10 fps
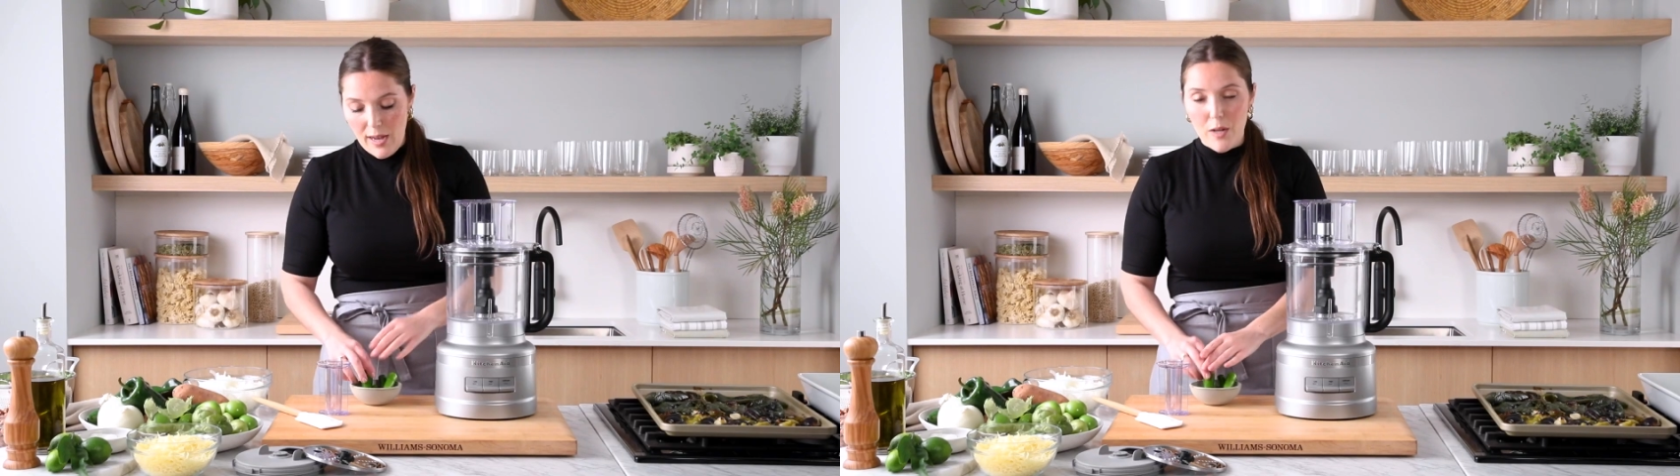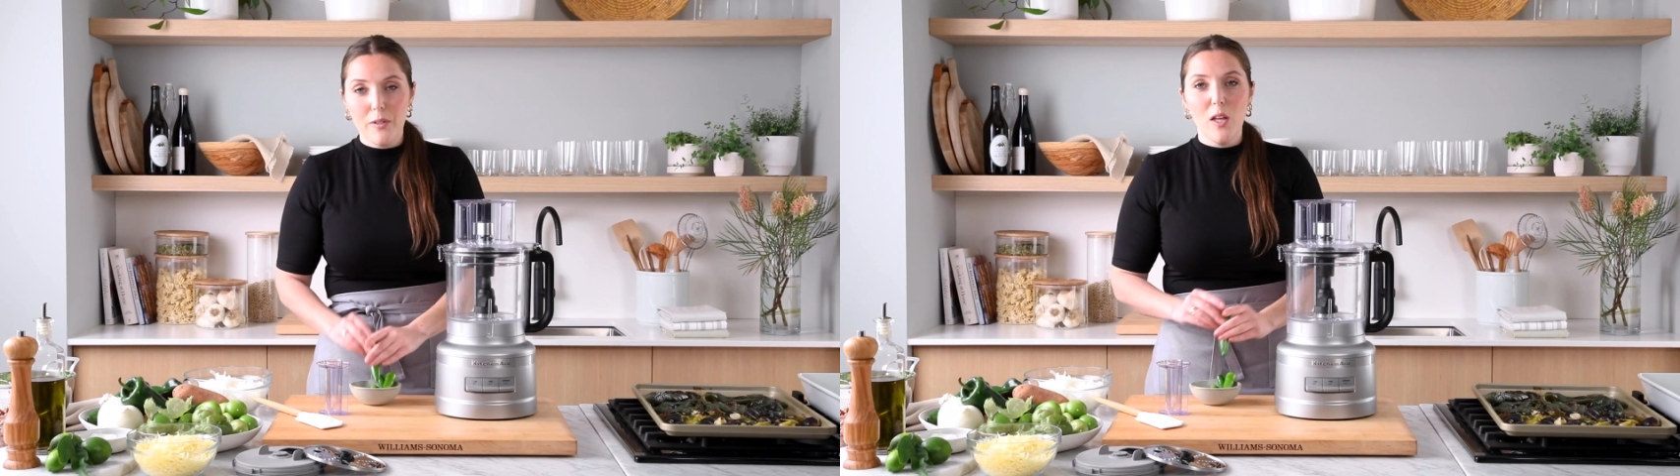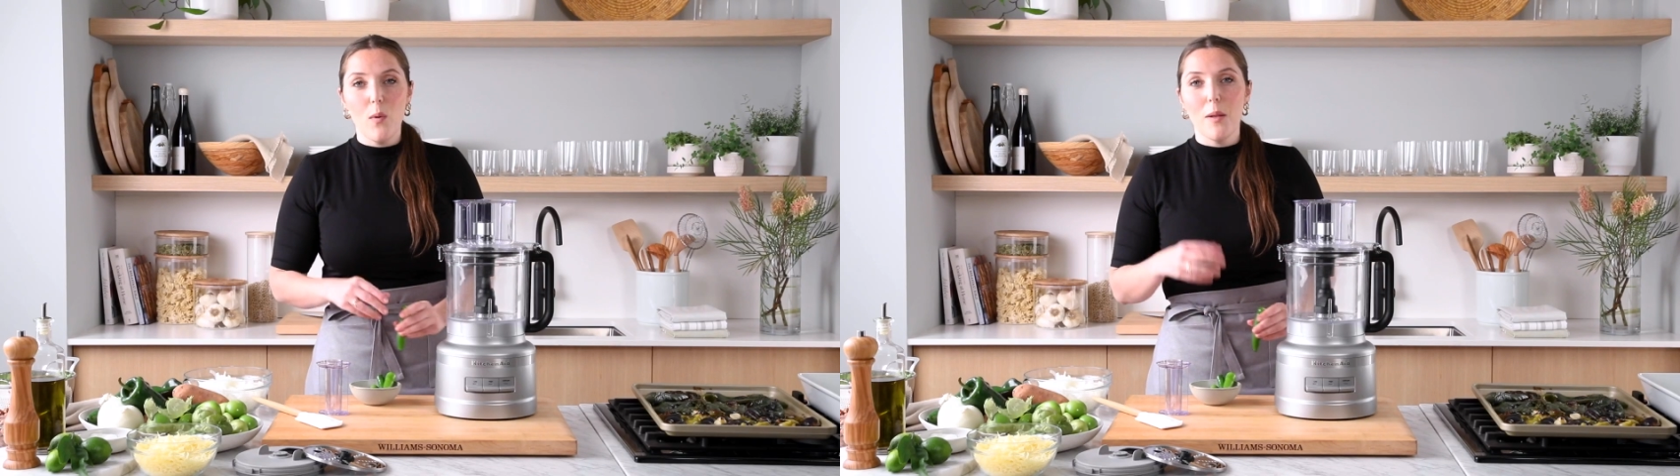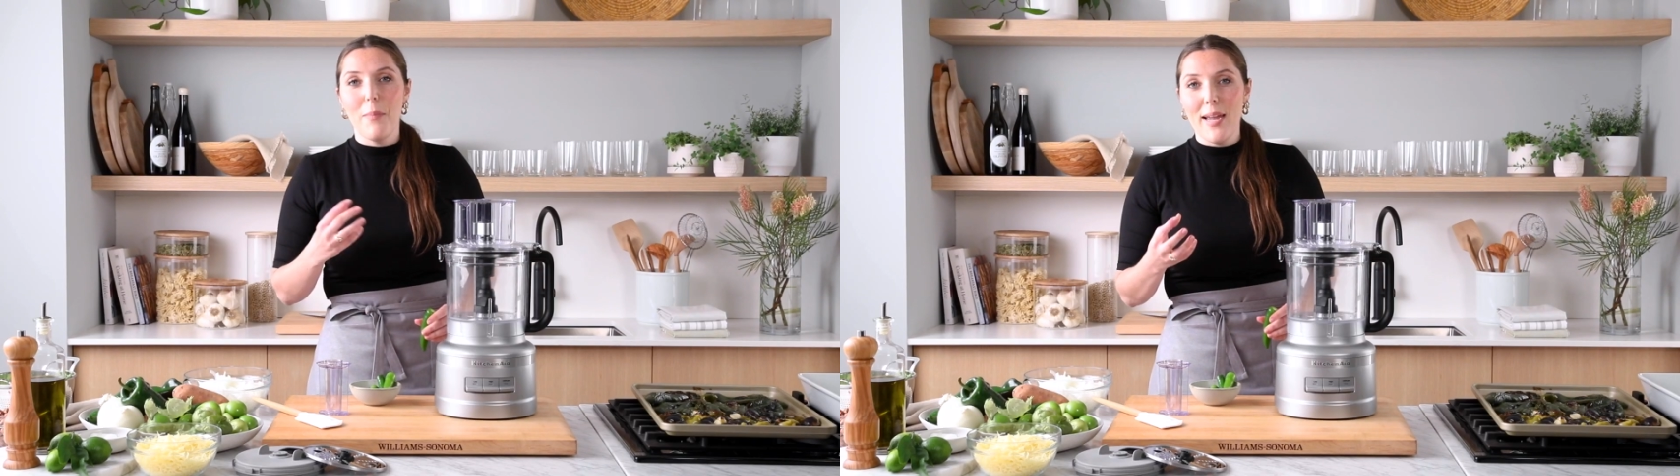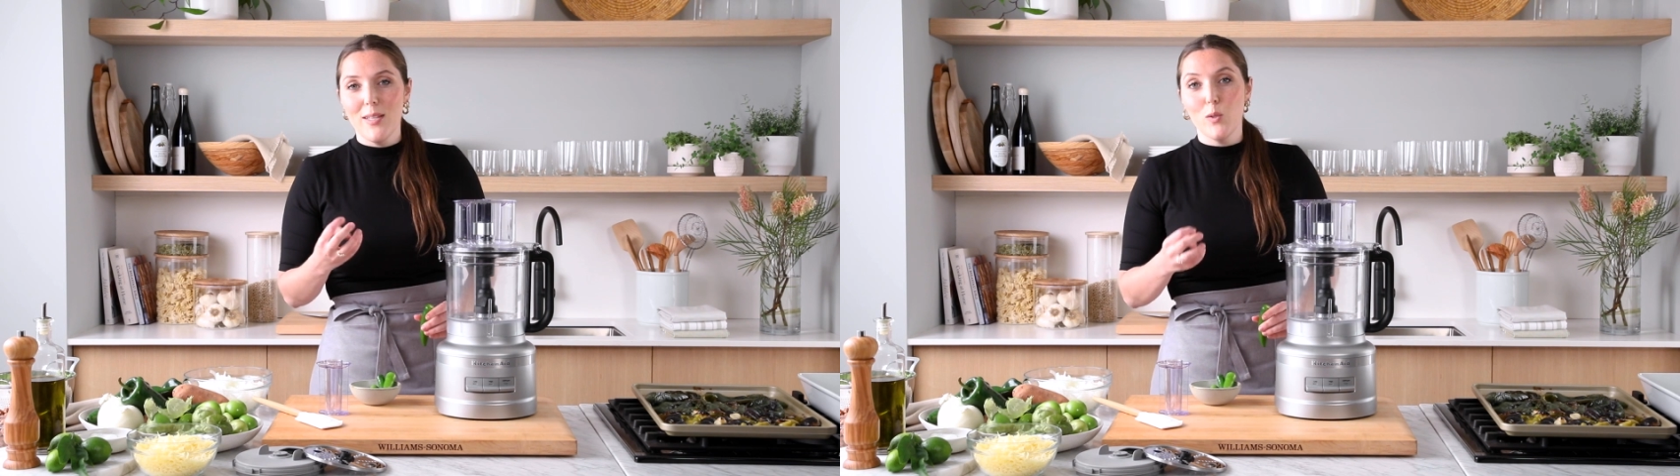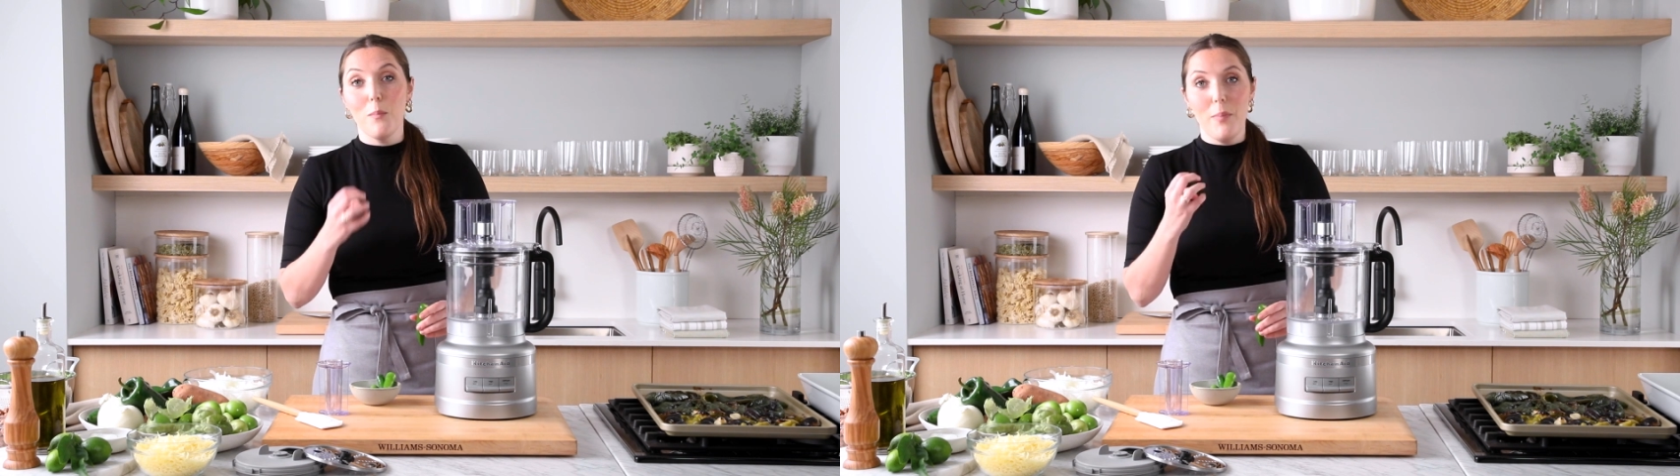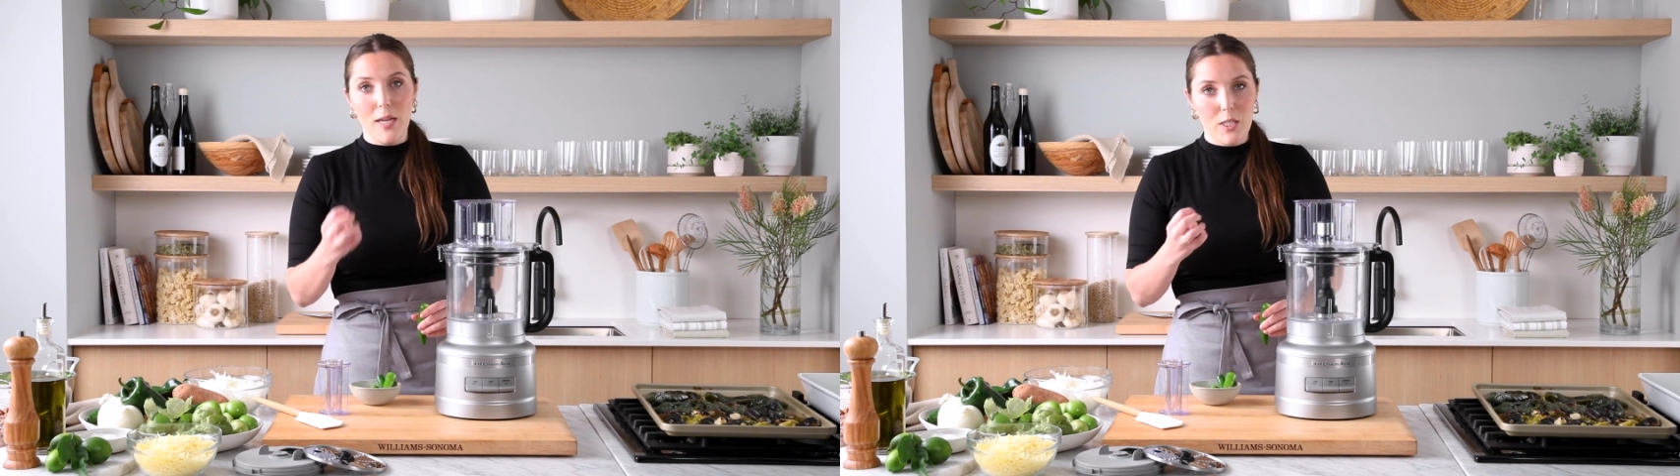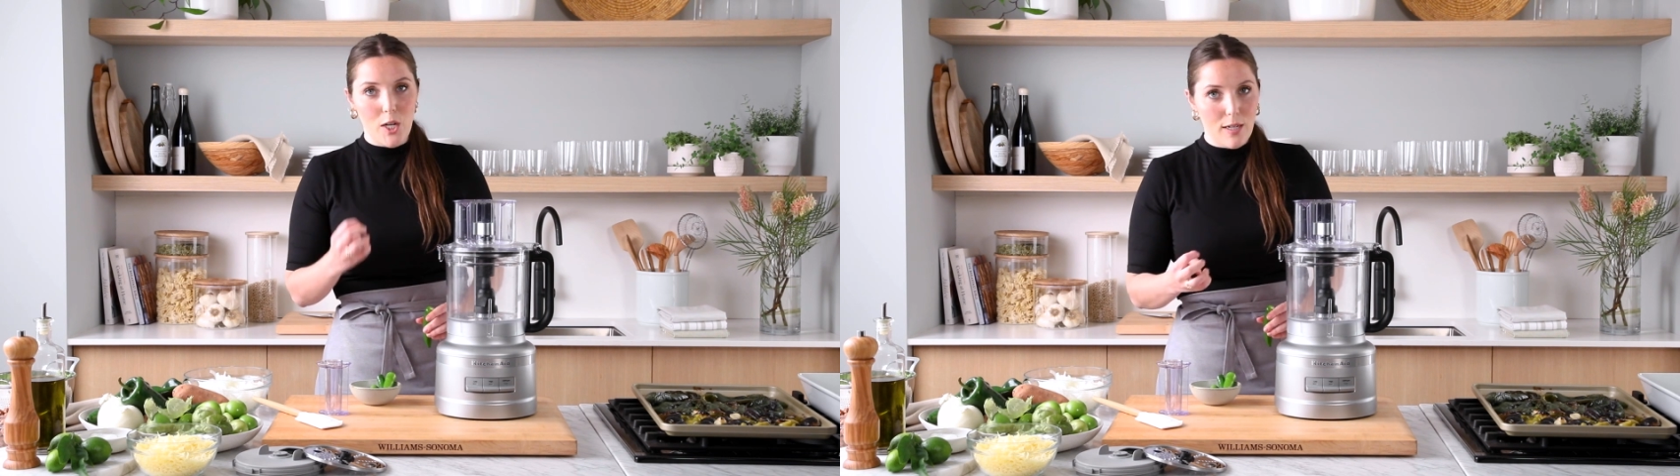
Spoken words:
I don't really want to bite into a big